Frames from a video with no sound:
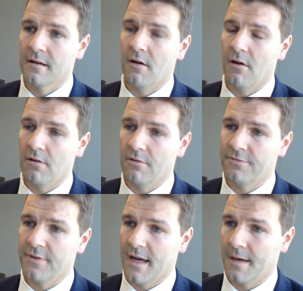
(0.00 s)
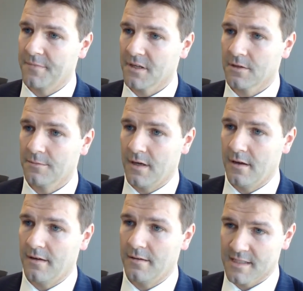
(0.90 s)
of
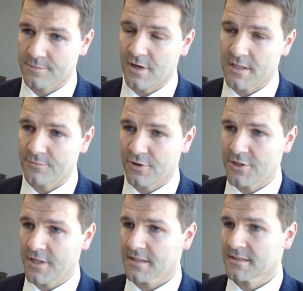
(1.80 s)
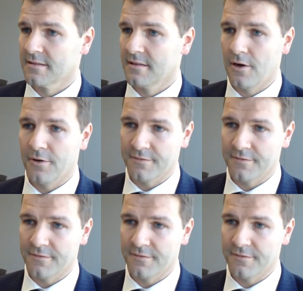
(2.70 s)
exploration projects, lowering